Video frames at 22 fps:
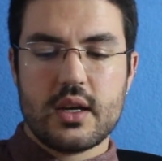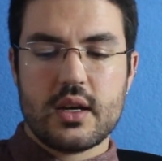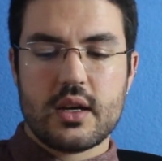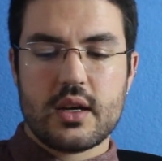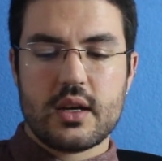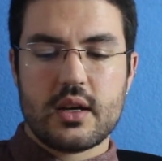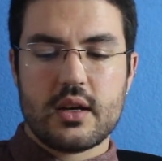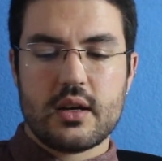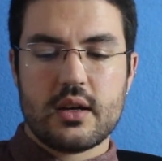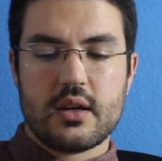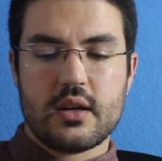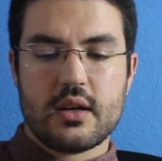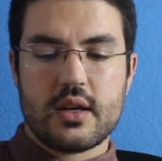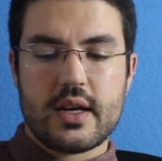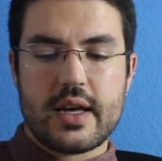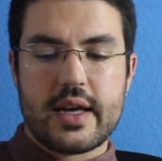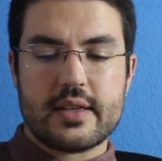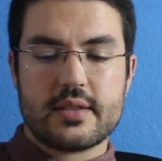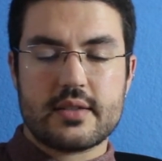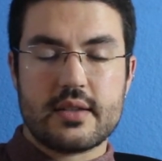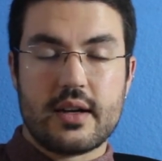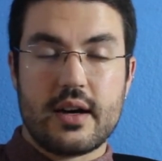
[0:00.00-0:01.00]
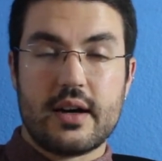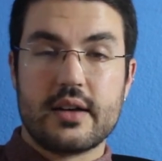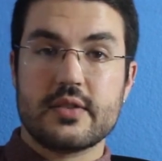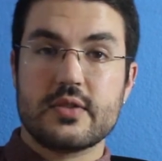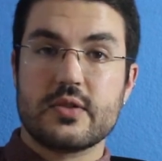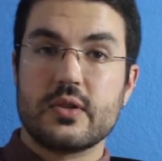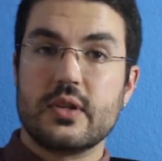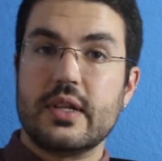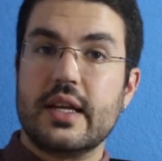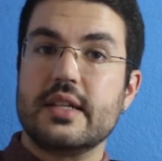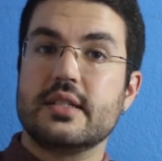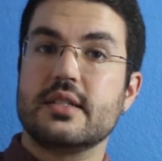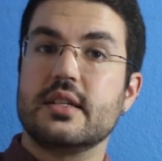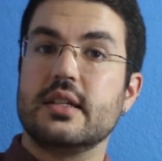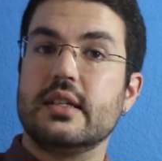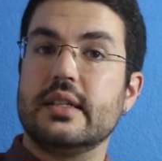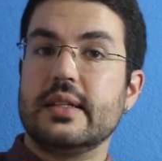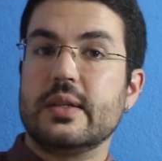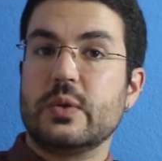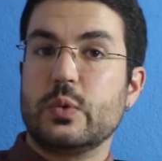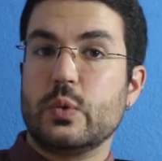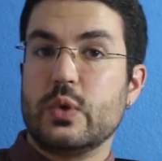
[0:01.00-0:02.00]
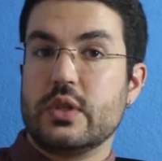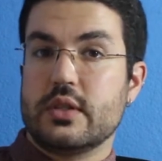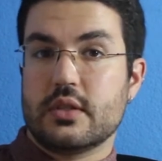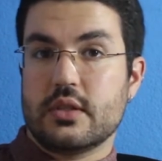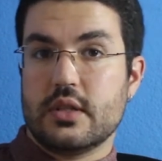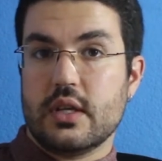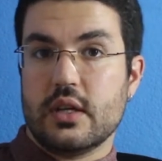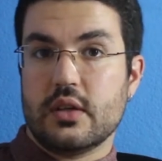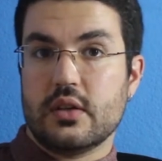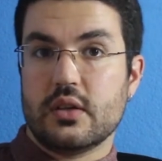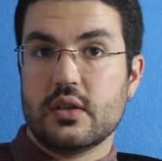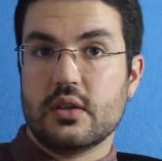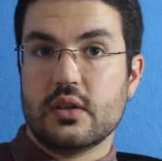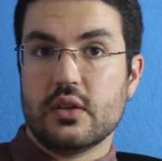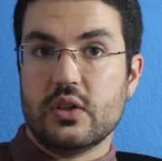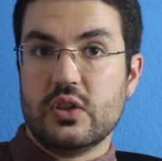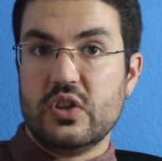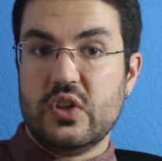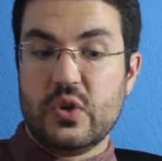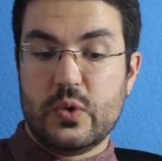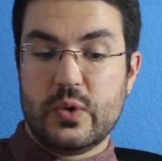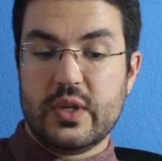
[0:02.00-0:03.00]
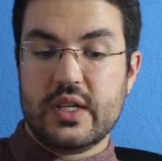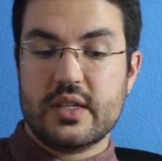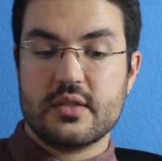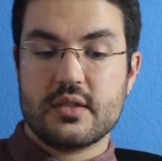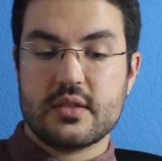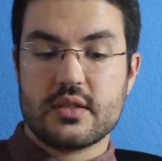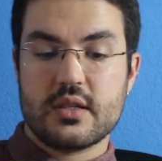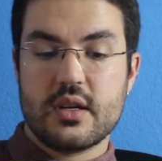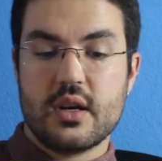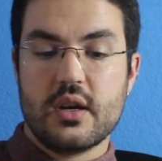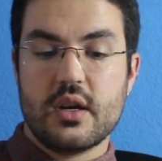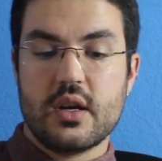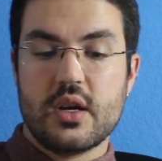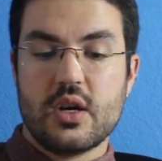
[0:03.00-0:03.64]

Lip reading: as isolated linguistic units,